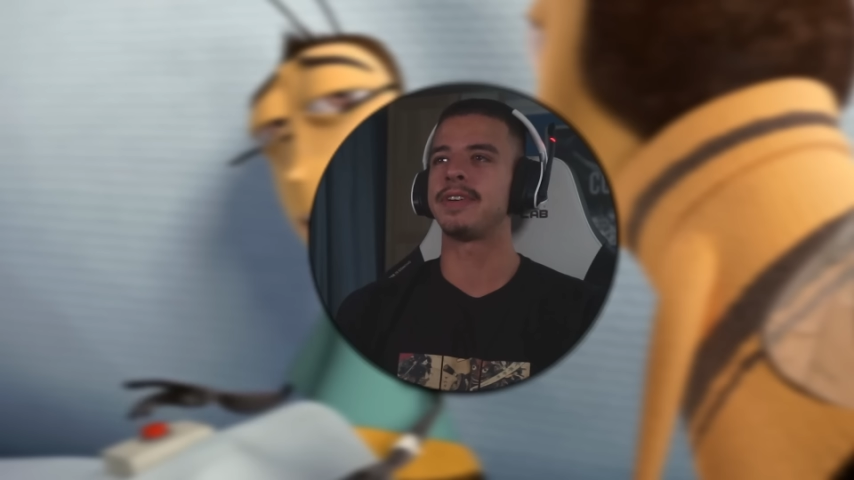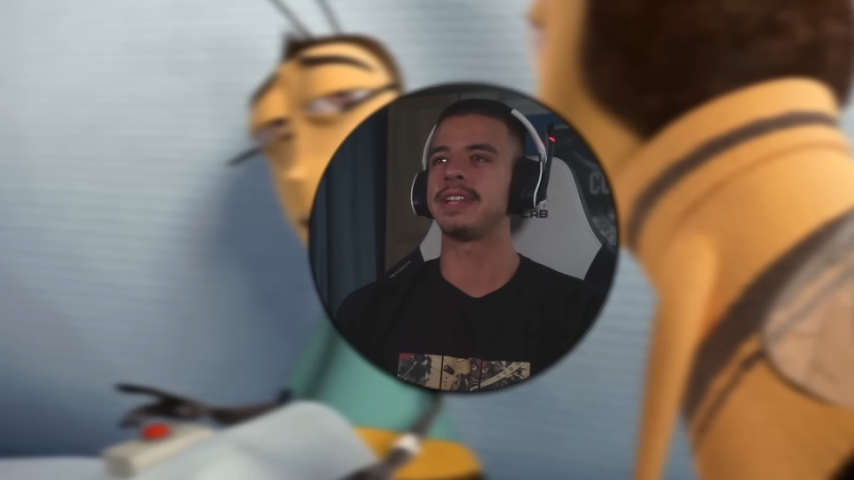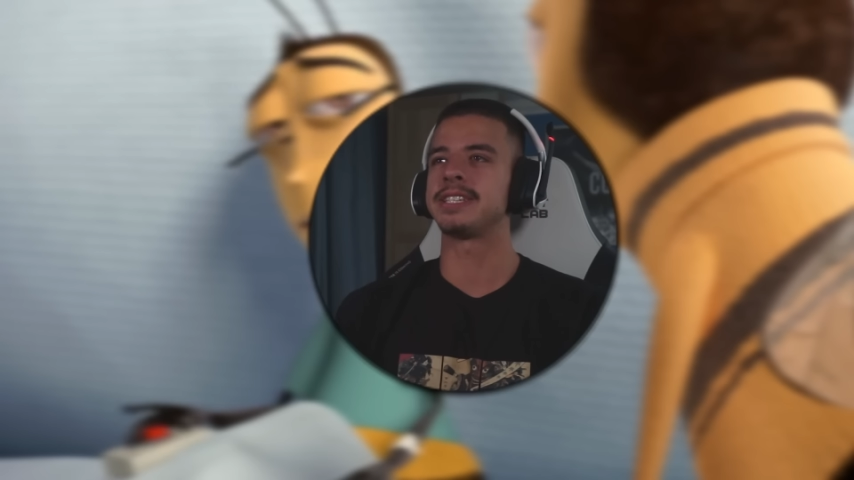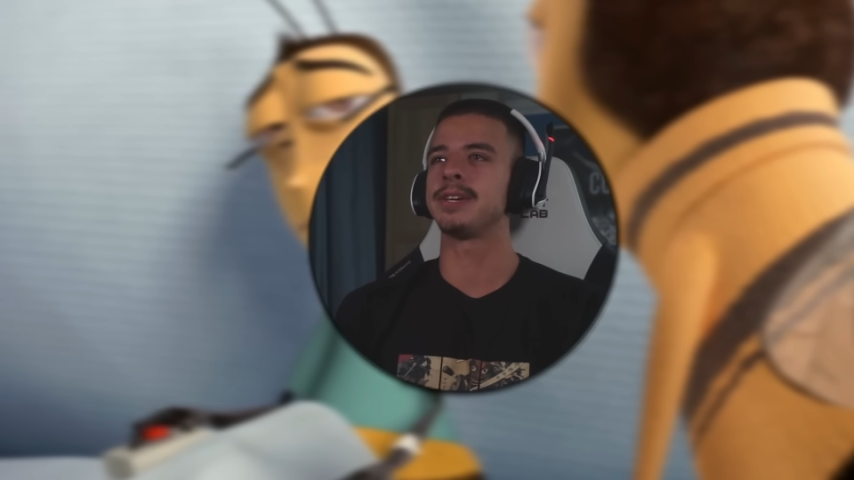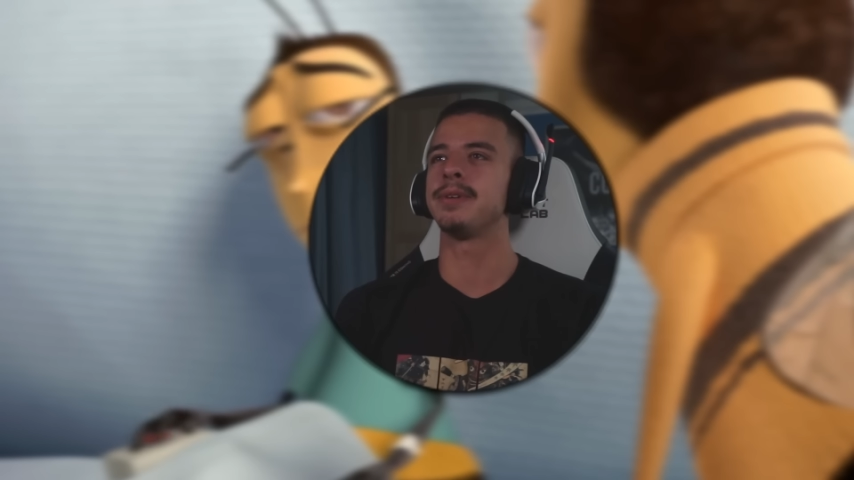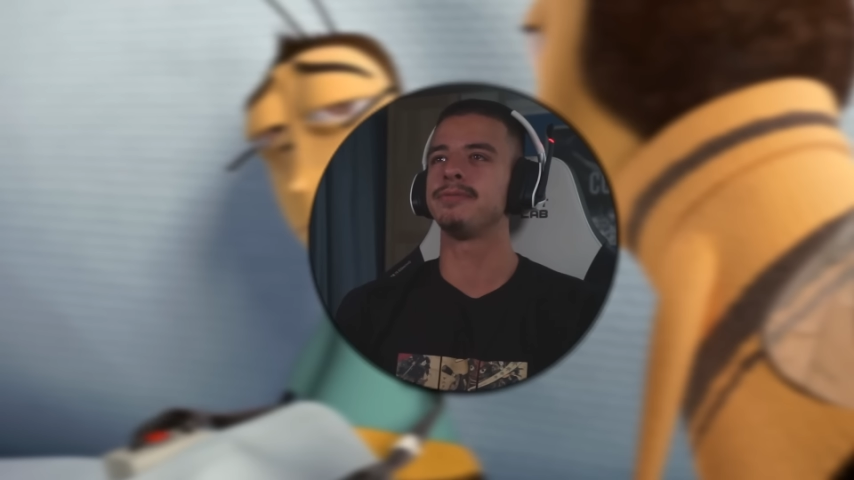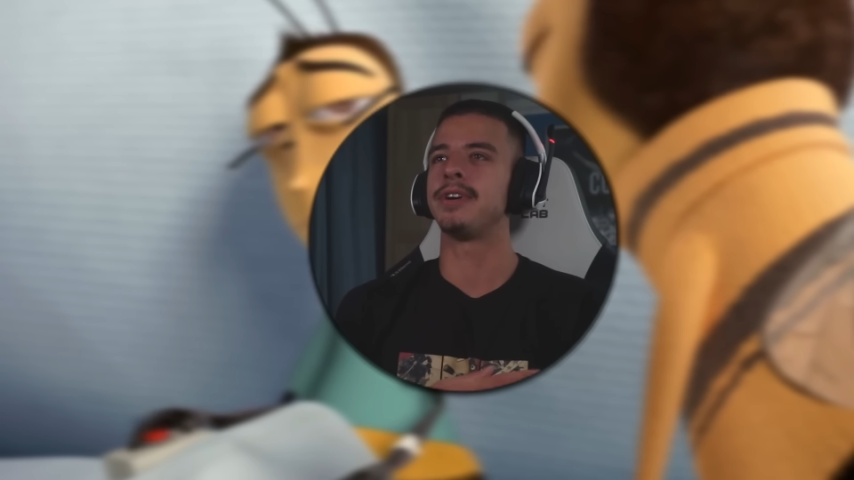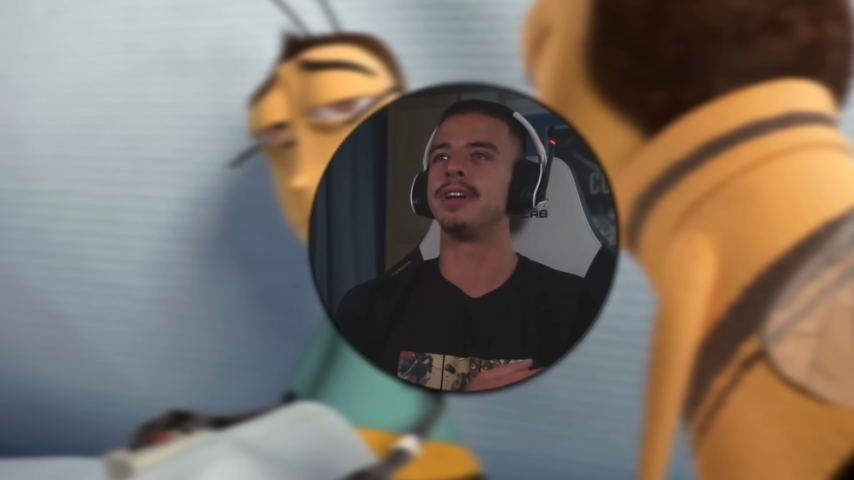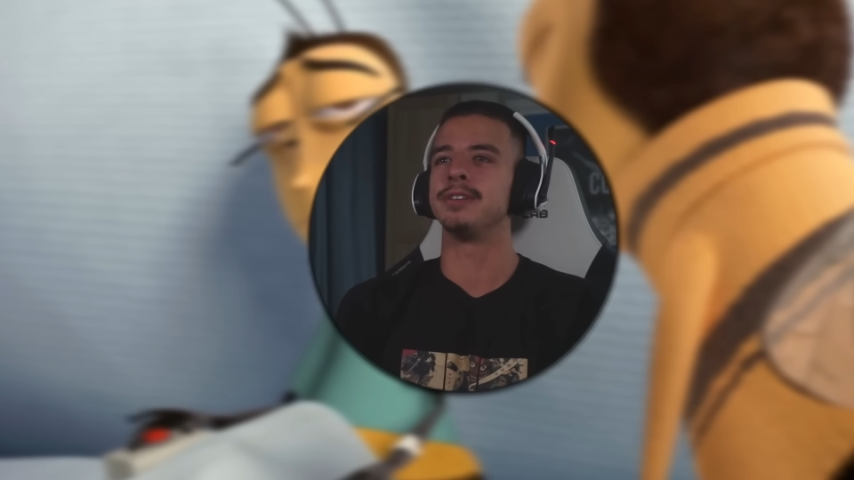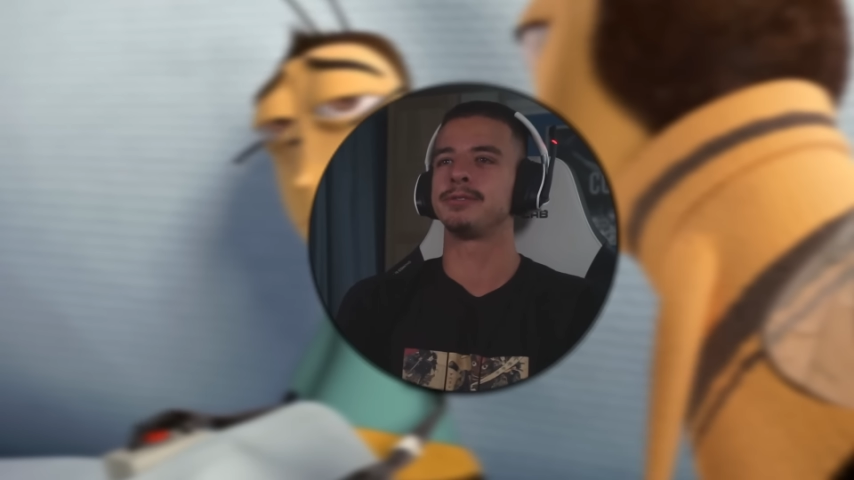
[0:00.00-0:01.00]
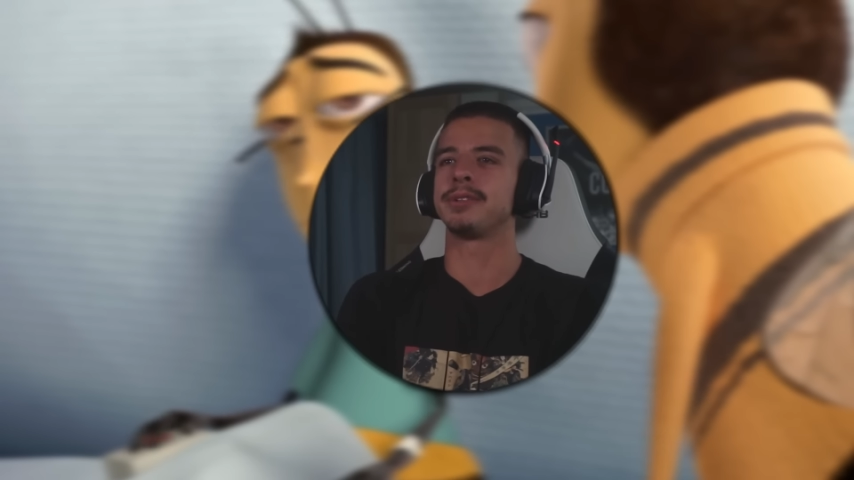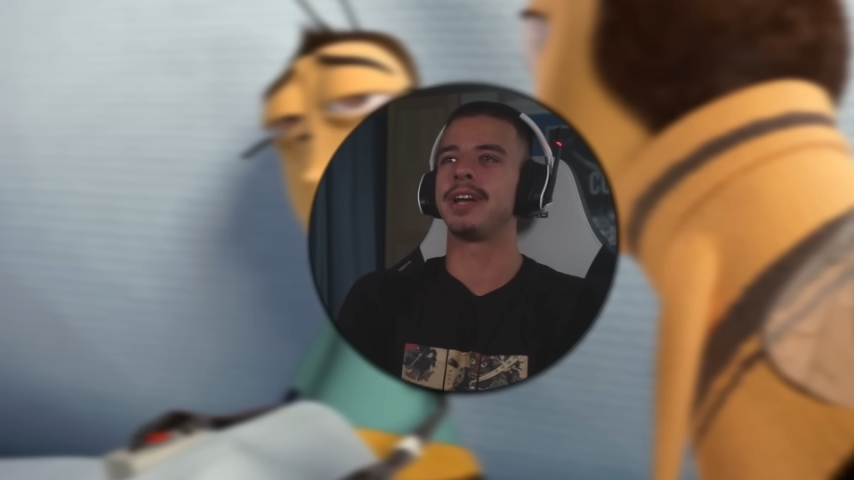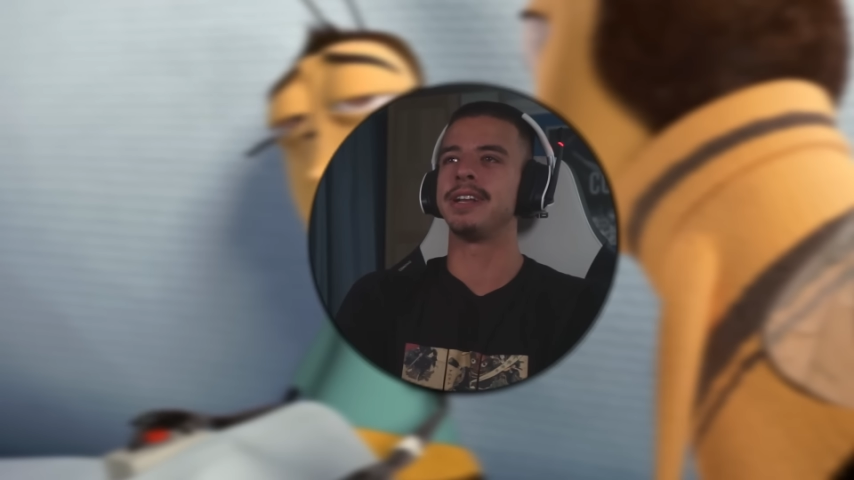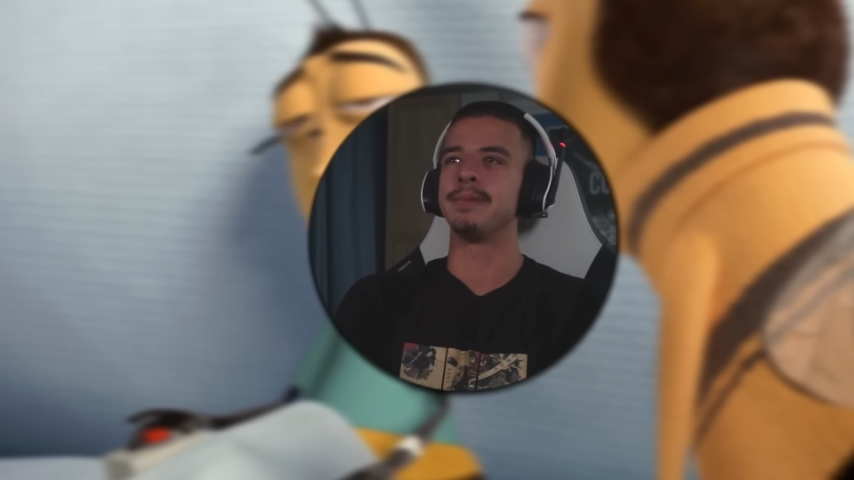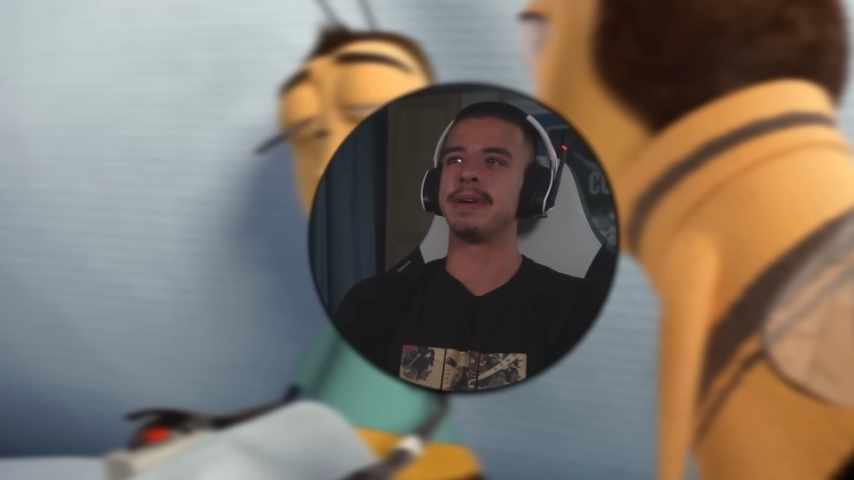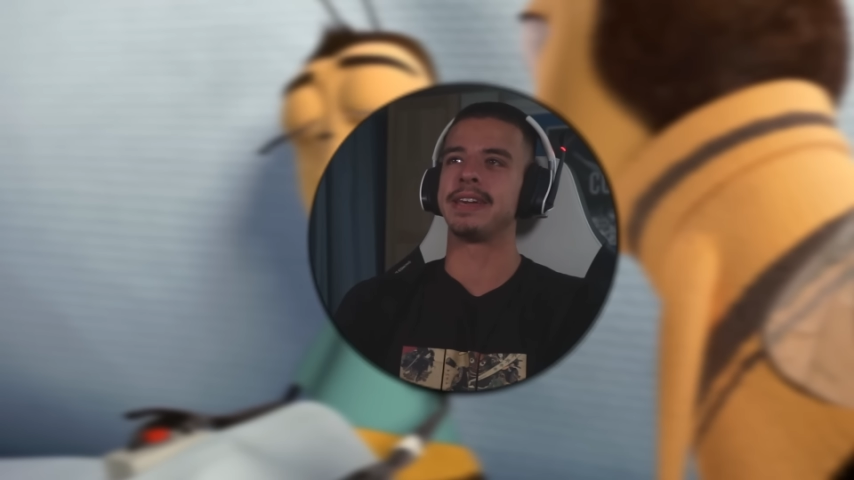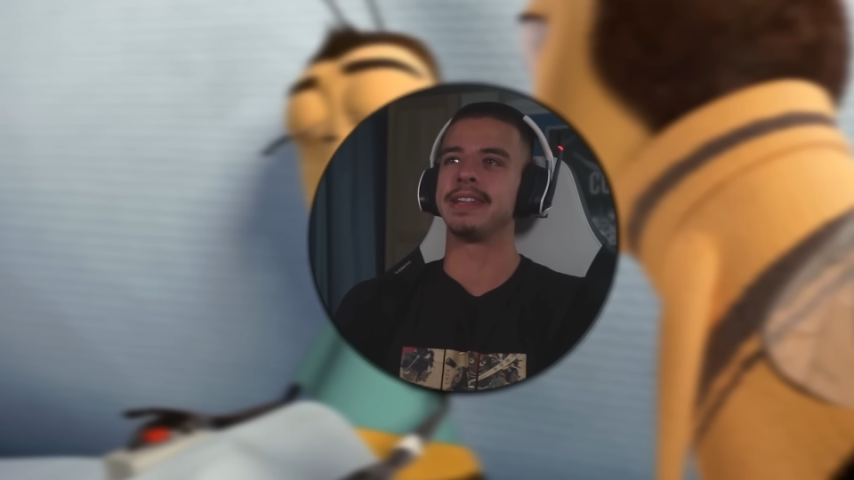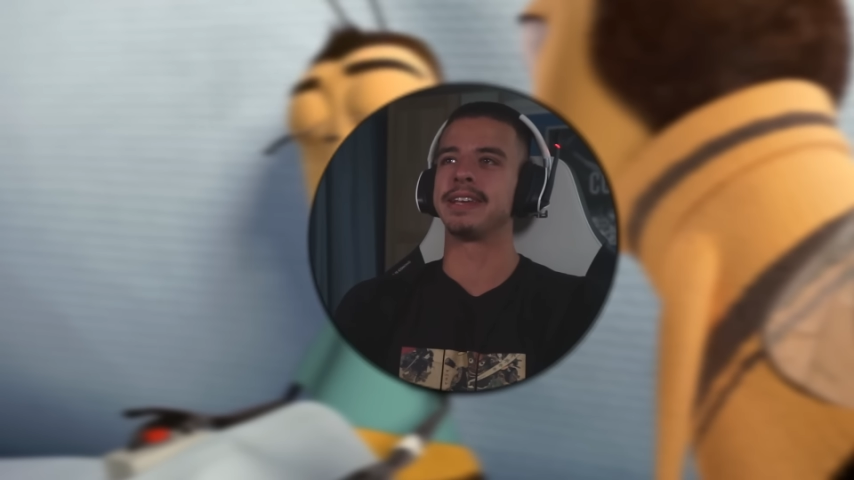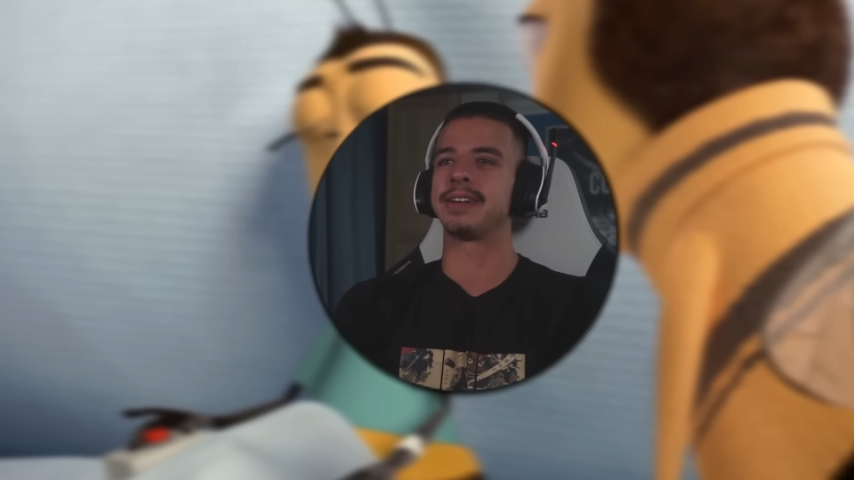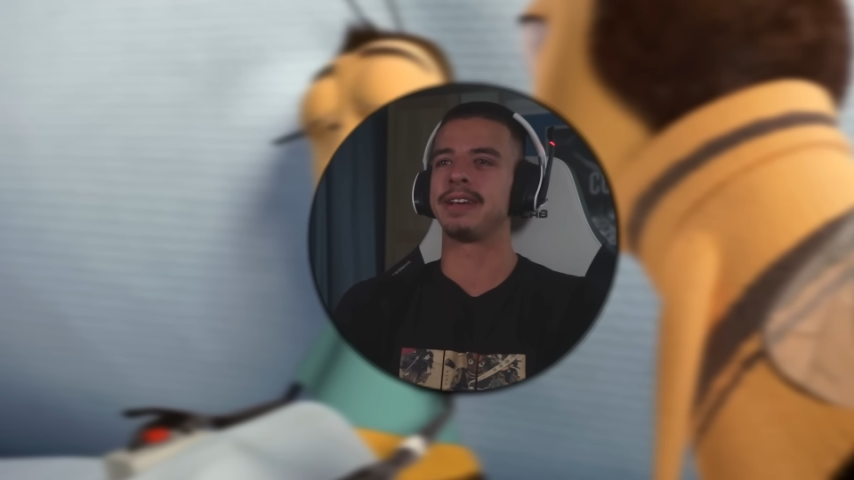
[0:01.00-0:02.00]
the fact they're so advanced with the honey
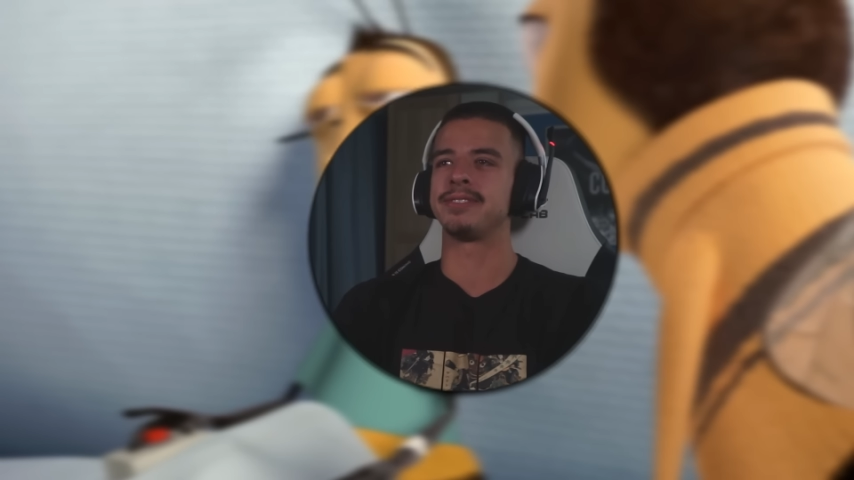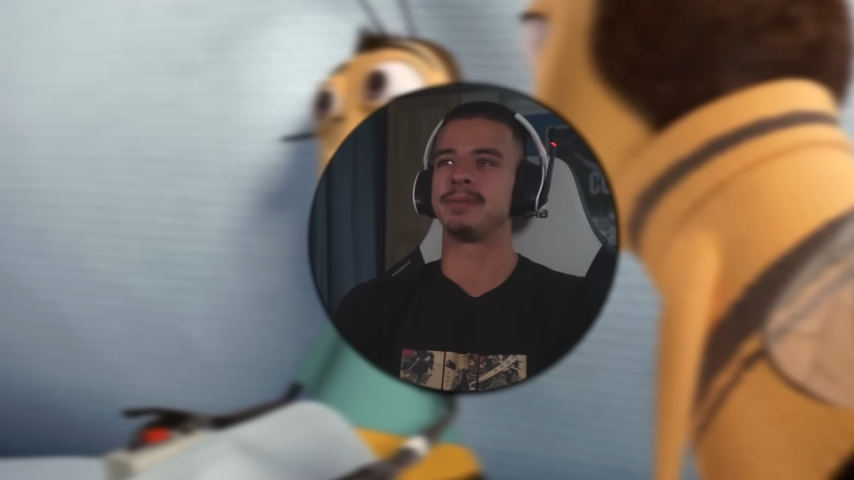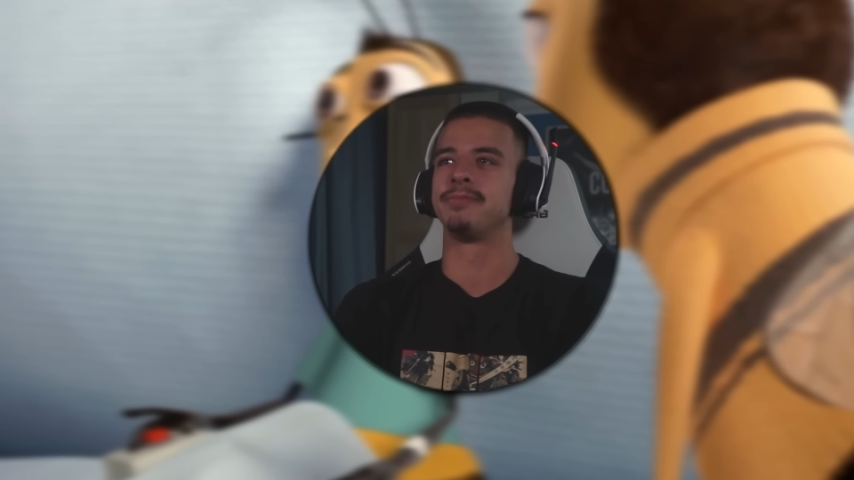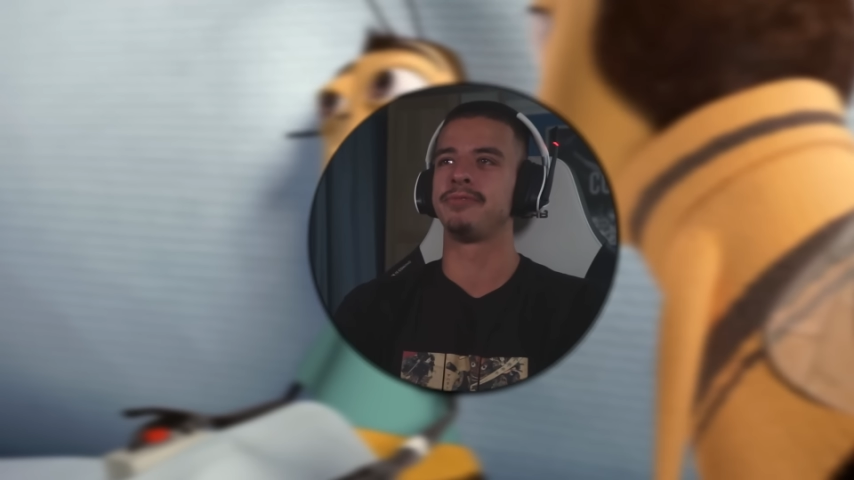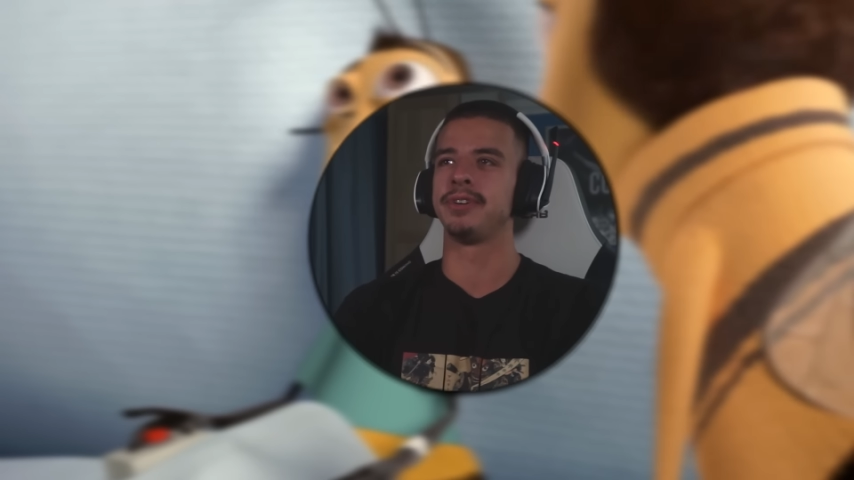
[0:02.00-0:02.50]
making, they've got to have some